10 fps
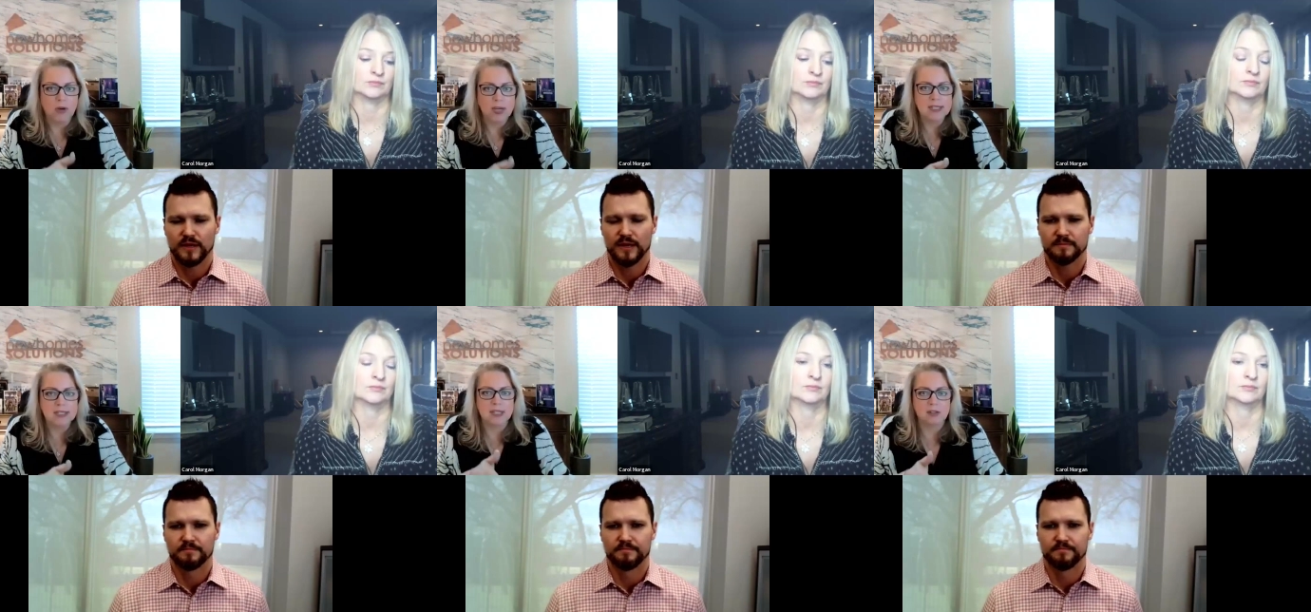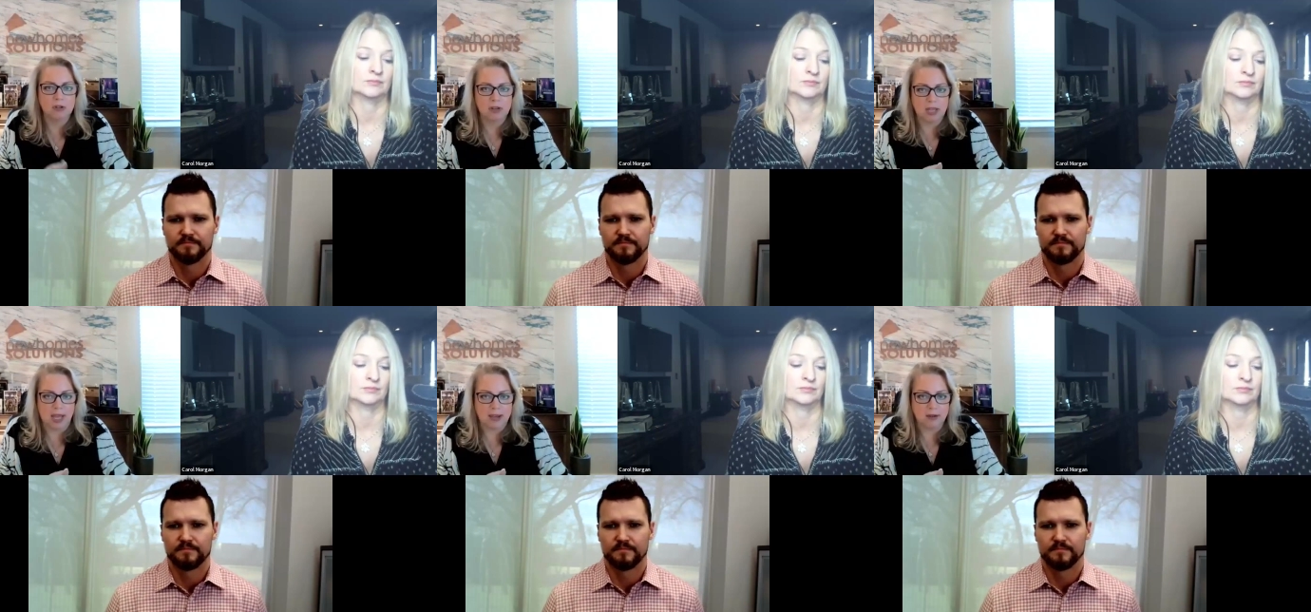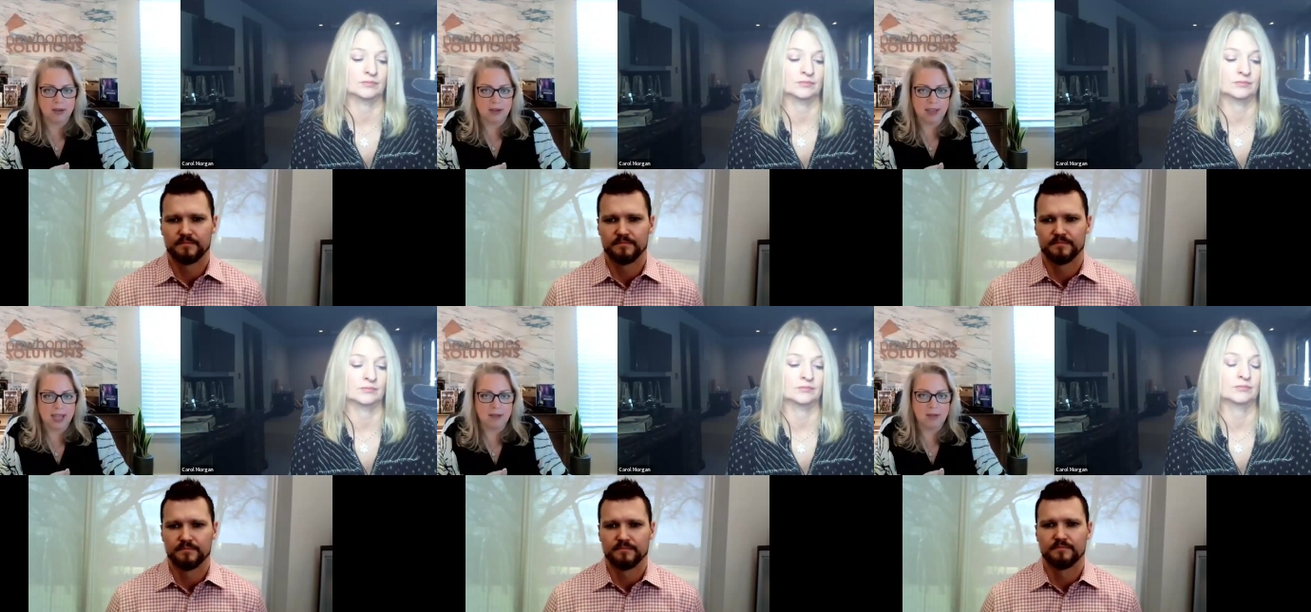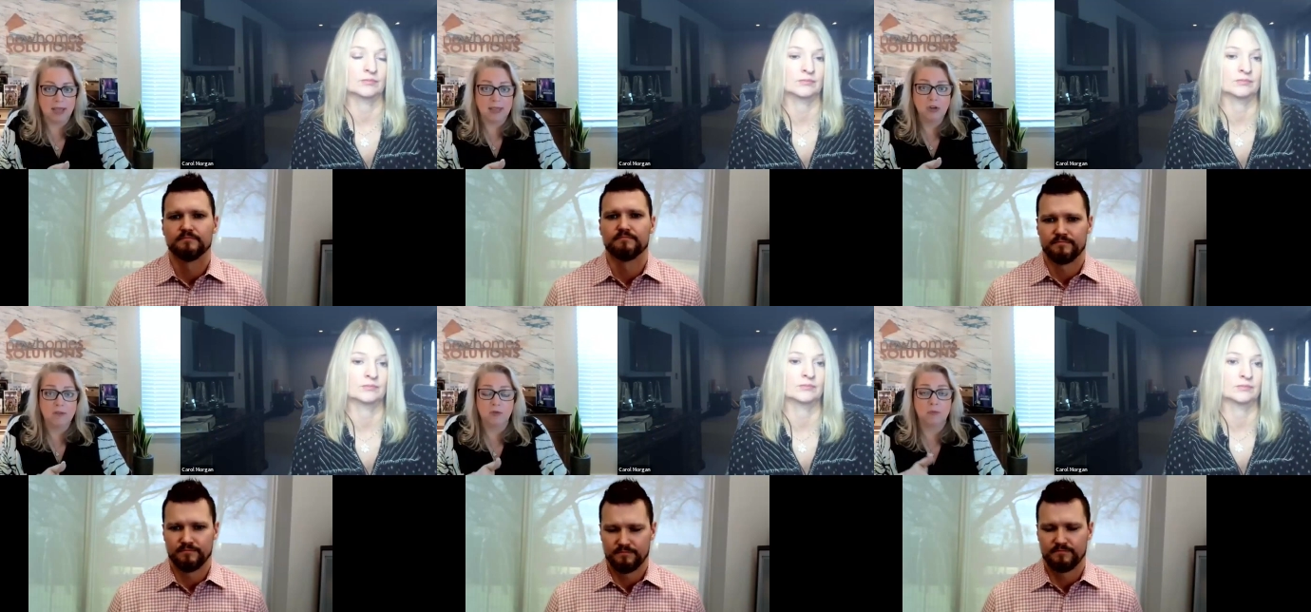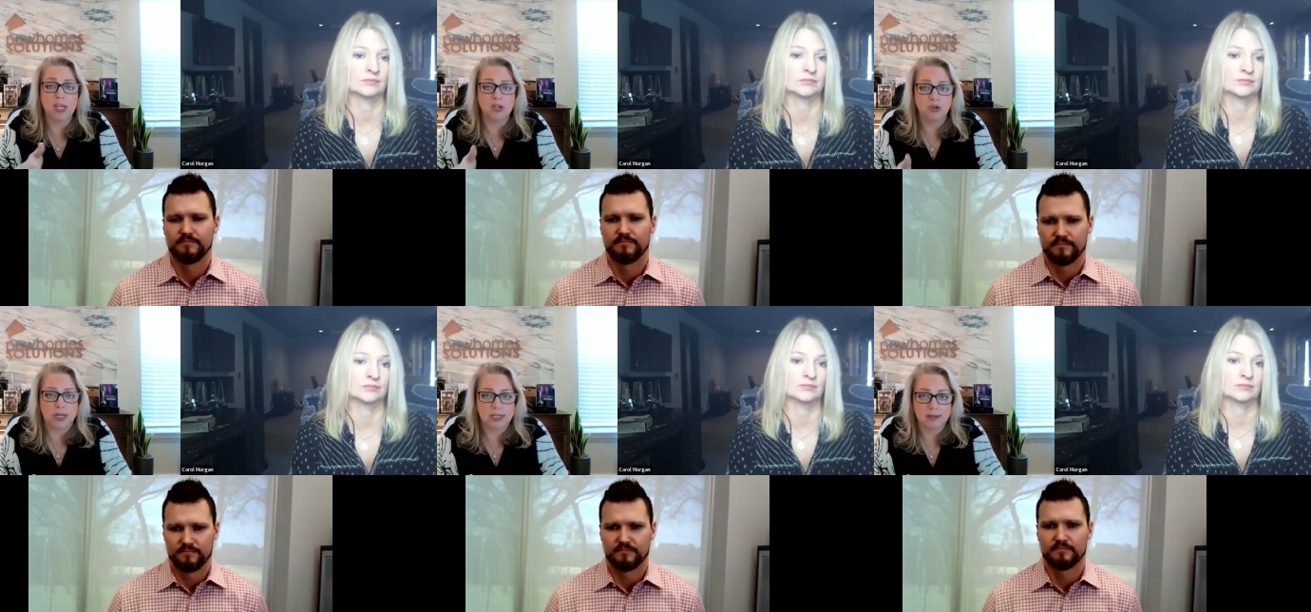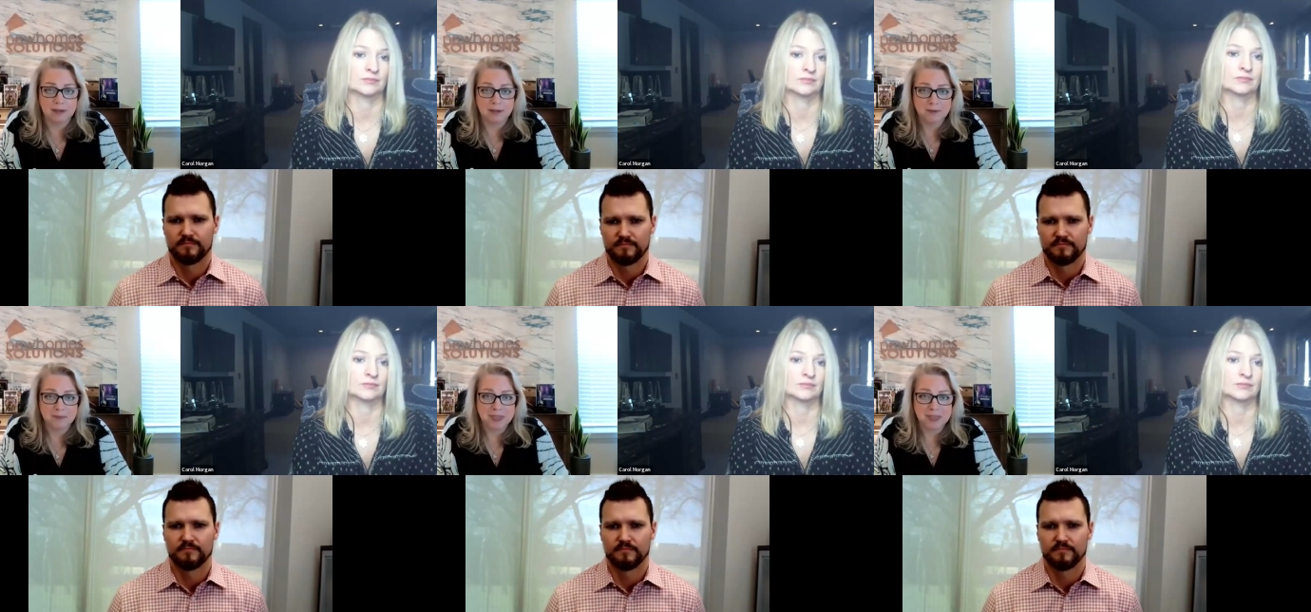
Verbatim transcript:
Speaker 1: Yeah. What does it look like? and and then you have to measure it